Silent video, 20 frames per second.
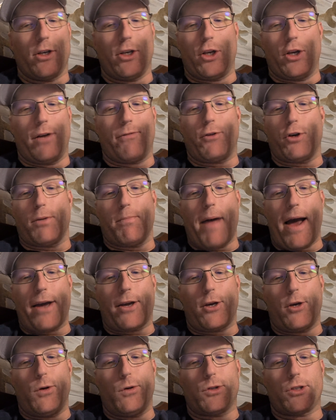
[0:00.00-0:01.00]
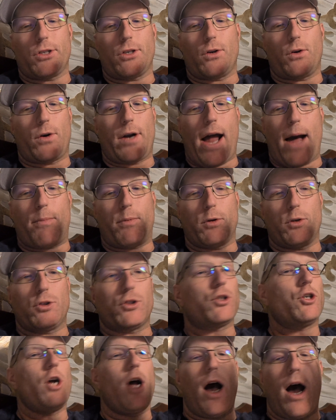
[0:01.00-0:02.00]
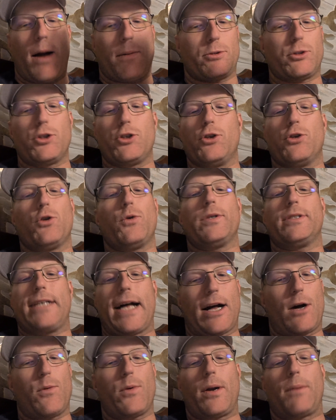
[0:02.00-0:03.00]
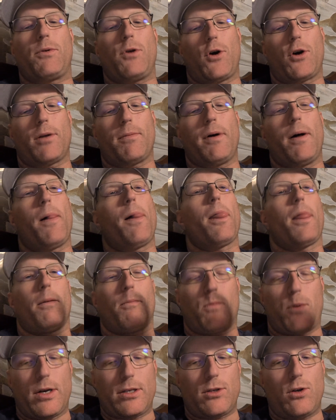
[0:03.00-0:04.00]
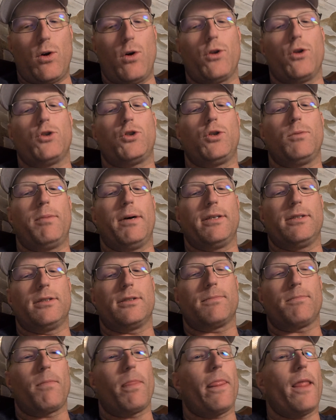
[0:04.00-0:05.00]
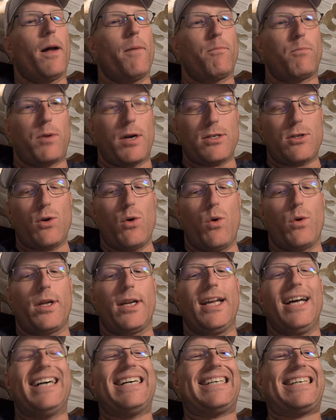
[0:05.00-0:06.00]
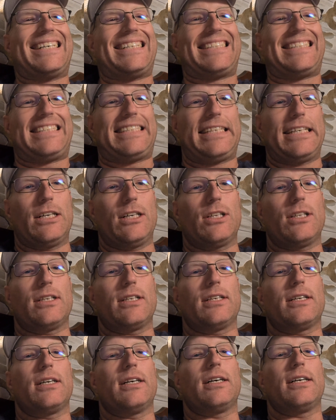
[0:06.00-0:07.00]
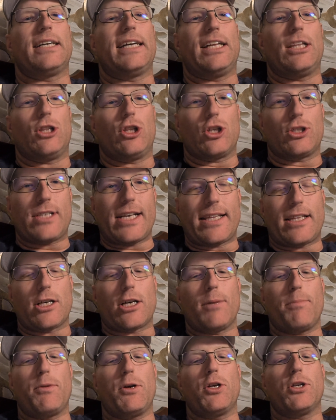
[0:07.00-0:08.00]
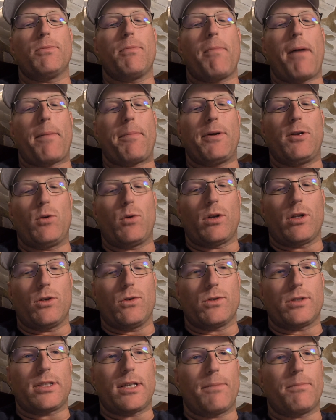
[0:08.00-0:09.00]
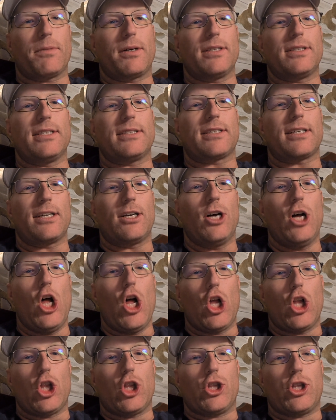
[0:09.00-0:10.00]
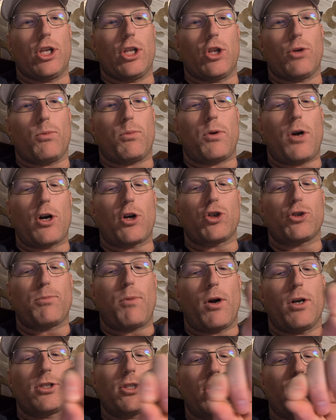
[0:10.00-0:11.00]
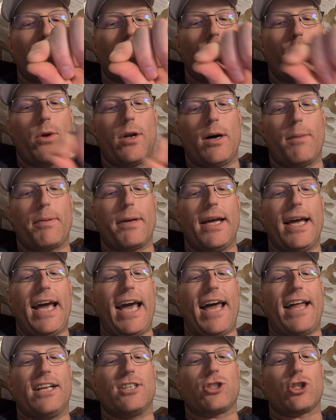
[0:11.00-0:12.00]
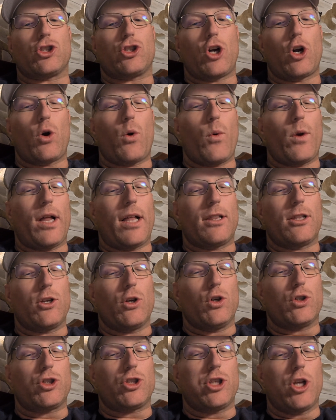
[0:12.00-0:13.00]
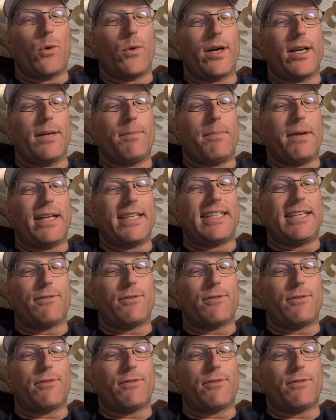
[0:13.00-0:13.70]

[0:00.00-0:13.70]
if you're a Mac user or Apple user, I'm sure you'll know exactly what I'm talking about. Press and hold those 2 buttons. Press and hold it until it looks like the computer might be doing a little something, because the little progress bar is gonna load up, and it's gonna start going a little slower, and